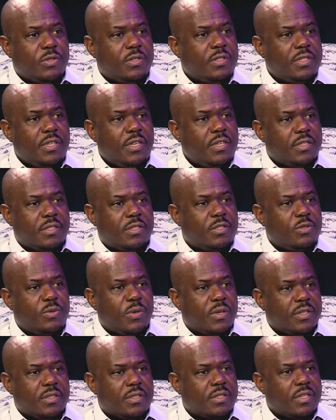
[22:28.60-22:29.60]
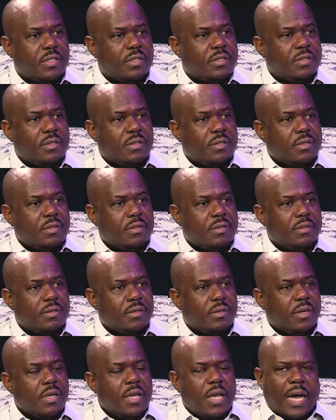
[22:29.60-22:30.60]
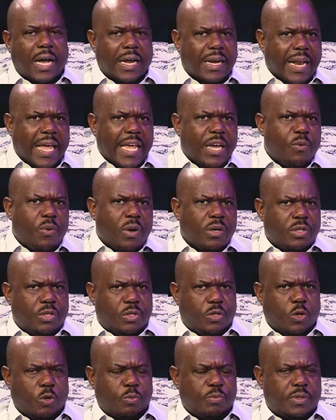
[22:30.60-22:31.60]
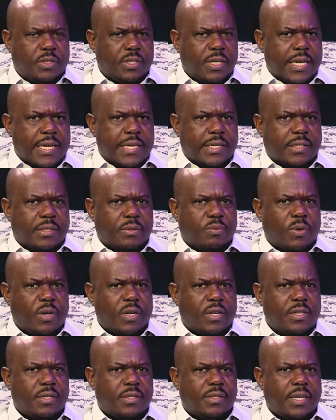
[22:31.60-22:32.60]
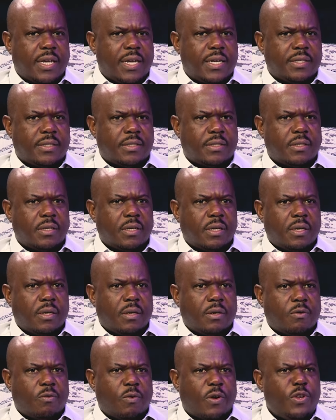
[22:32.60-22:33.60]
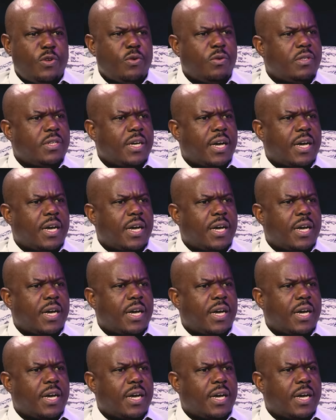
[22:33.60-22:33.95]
You cease to exist. I like what Job says when he says, when you